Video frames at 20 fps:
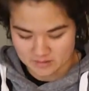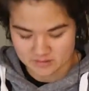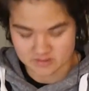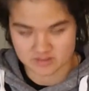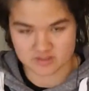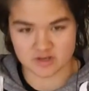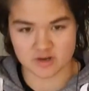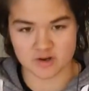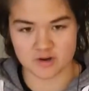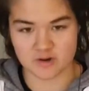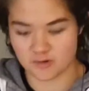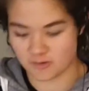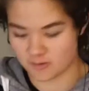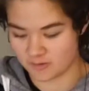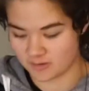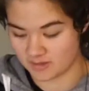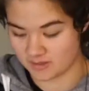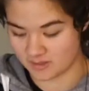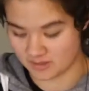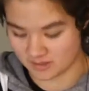
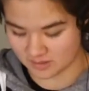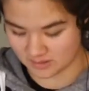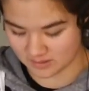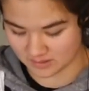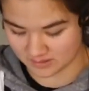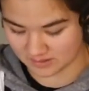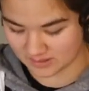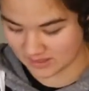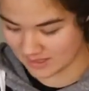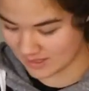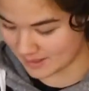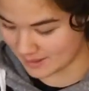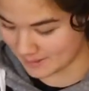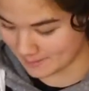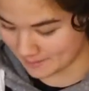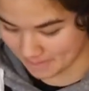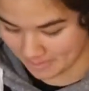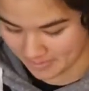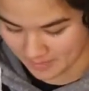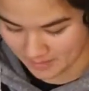So
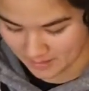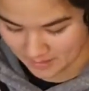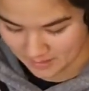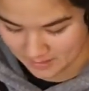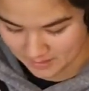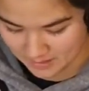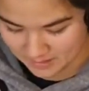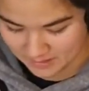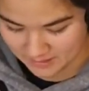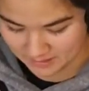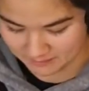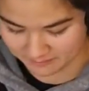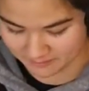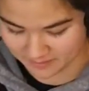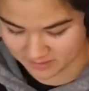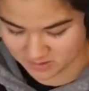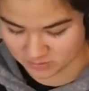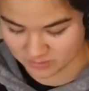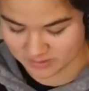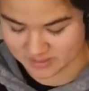yeah, if
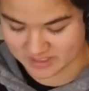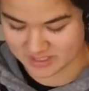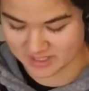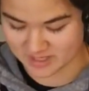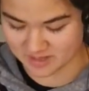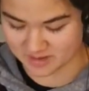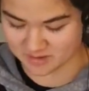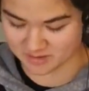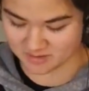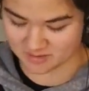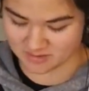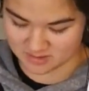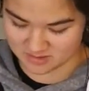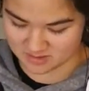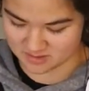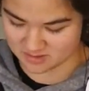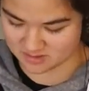I switch out,